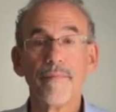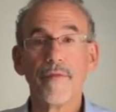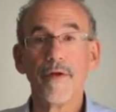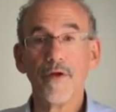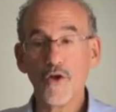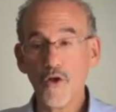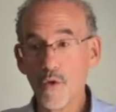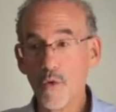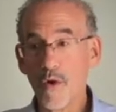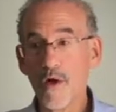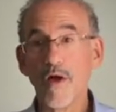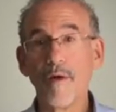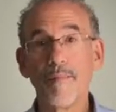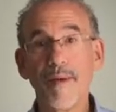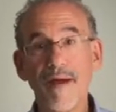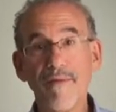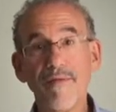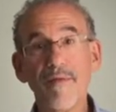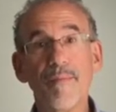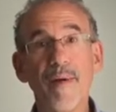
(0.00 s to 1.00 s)
You will help
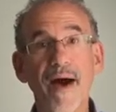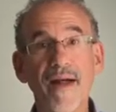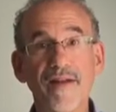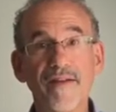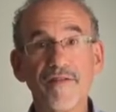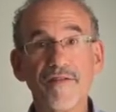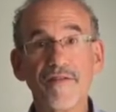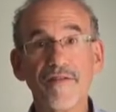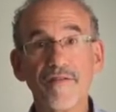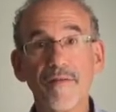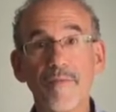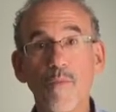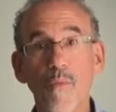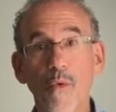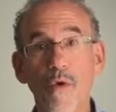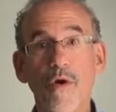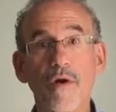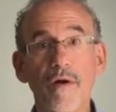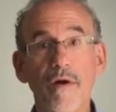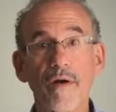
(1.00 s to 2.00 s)
every body system
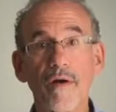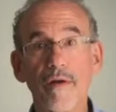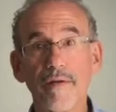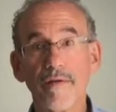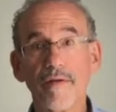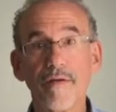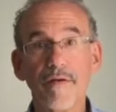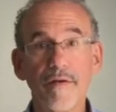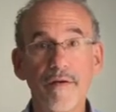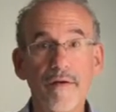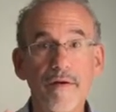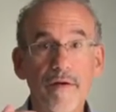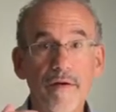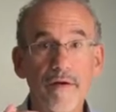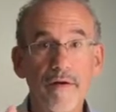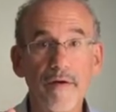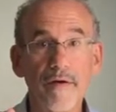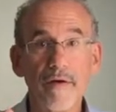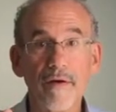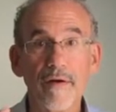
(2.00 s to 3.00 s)
work to
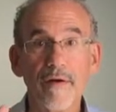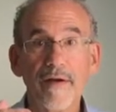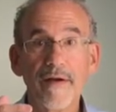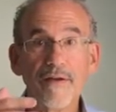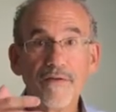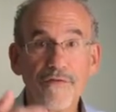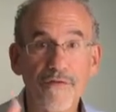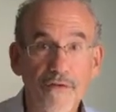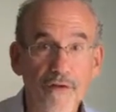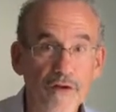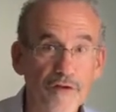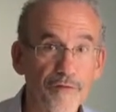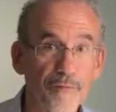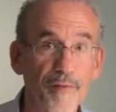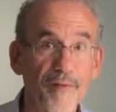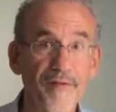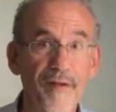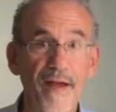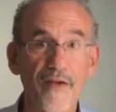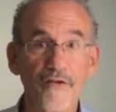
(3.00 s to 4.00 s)
its fullest
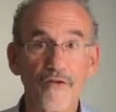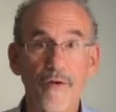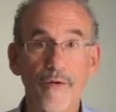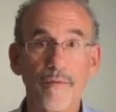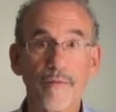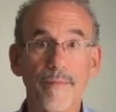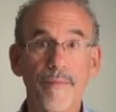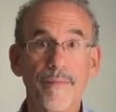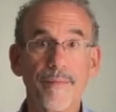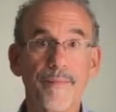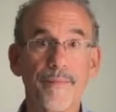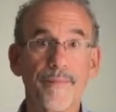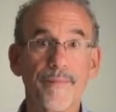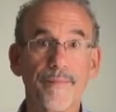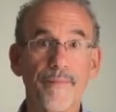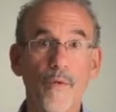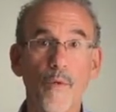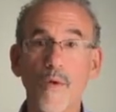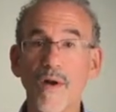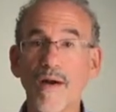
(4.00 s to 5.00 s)
potential,
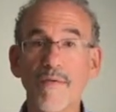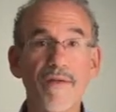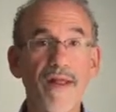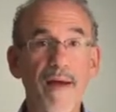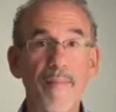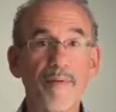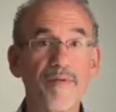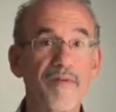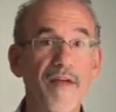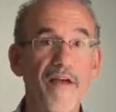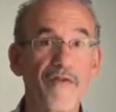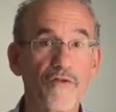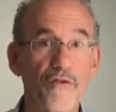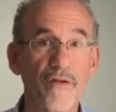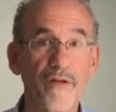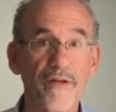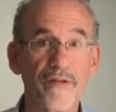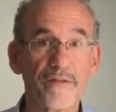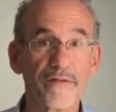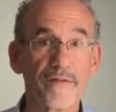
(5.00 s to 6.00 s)
whatever that potential
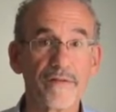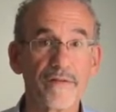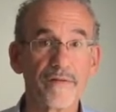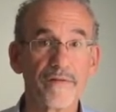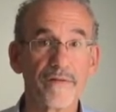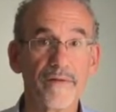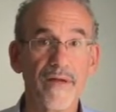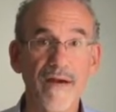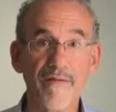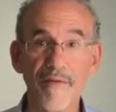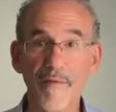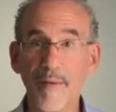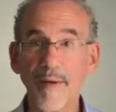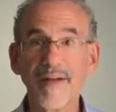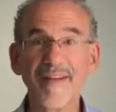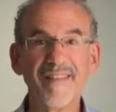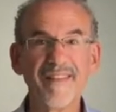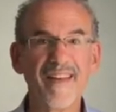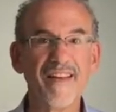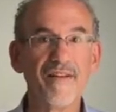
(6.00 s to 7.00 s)
is.
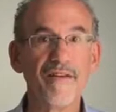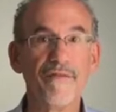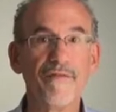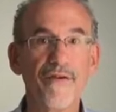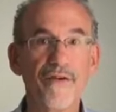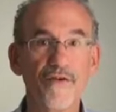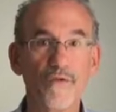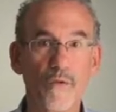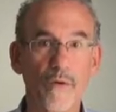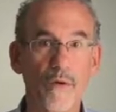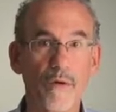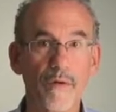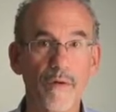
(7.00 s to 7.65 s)
Everybody's individual.